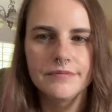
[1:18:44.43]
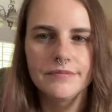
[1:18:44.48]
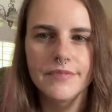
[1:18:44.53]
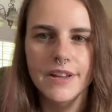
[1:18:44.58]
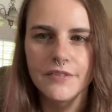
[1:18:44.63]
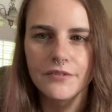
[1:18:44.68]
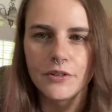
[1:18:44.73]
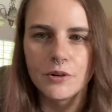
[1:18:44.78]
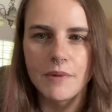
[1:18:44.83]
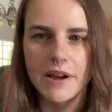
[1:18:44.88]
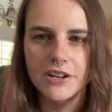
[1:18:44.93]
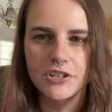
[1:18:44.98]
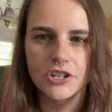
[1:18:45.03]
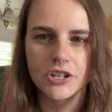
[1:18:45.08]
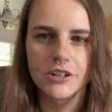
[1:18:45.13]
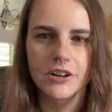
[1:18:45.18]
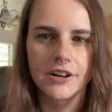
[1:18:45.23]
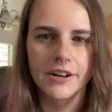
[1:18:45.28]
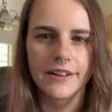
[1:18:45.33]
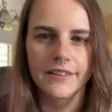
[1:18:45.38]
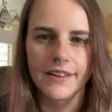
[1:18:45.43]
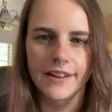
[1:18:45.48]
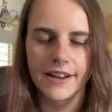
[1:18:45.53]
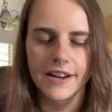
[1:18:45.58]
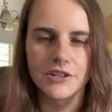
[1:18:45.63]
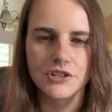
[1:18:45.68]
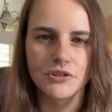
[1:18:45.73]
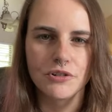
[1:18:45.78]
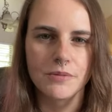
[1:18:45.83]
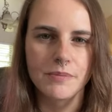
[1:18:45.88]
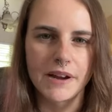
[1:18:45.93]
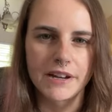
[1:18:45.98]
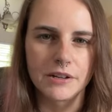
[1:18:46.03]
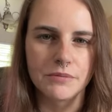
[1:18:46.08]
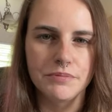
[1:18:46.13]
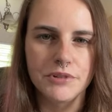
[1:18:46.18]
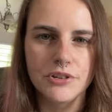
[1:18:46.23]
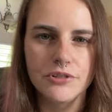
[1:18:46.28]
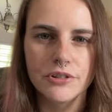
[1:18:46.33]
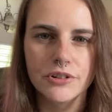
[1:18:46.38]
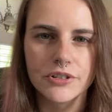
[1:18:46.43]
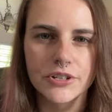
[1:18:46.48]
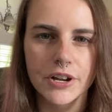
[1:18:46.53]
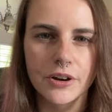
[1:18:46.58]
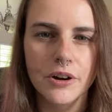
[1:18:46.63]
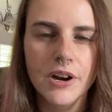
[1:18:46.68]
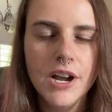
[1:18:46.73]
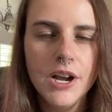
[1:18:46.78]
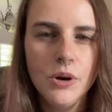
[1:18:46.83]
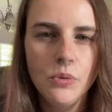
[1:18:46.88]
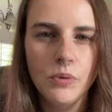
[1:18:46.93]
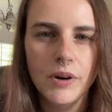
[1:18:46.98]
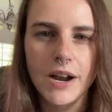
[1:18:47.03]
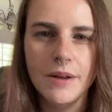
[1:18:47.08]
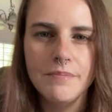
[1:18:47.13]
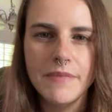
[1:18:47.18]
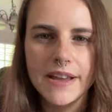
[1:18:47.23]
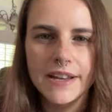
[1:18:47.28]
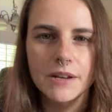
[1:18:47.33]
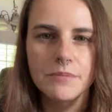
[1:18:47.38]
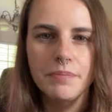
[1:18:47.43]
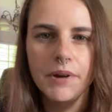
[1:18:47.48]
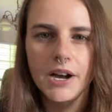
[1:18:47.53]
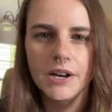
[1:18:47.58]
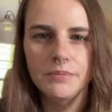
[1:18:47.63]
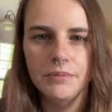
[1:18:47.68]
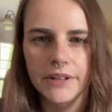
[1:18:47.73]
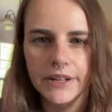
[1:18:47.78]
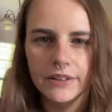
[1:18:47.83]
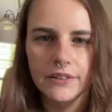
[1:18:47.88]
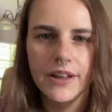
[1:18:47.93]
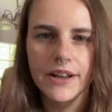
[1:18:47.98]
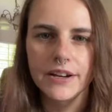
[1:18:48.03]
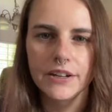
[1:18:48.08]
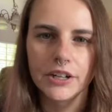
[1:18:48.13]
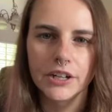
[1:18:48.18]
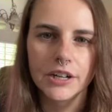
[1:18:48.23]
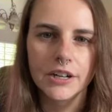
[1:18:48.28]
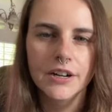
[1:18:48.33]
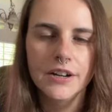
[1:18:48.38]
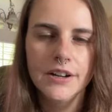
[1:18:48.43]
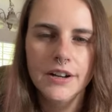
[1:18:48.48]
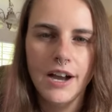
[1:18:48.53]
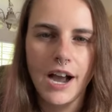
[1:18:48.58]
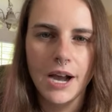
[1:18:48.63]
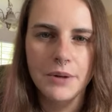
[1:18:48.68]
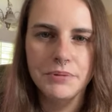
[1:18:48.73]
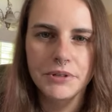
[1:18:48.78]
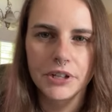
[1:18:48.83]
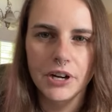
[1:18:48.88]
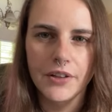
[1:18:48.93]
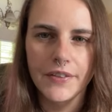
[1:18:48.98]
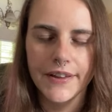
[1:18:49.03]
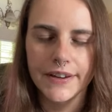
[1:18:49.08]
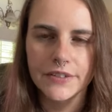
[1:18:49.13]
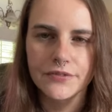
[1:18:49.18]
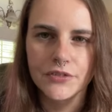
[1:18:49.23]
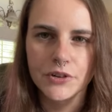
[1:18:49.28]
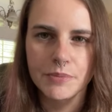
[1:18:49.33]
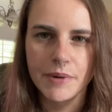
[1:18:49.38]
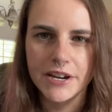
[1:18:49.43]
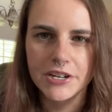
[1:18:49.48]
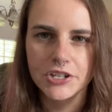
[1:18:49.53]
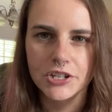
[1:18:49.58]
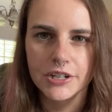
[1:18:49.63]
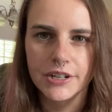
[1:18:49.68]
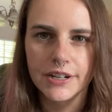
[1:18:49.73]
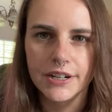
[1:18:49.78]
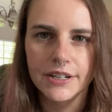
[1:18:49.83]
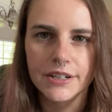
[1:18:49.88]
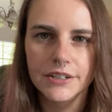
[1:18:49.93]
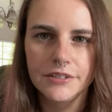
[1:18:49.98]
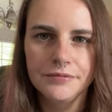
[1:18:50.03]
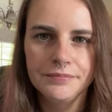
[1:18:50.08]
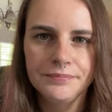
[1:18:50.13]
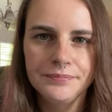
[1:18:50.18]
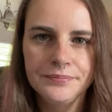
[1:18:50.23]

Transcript: information on it like I do on my computer. So when I make it public later, I put all that information in.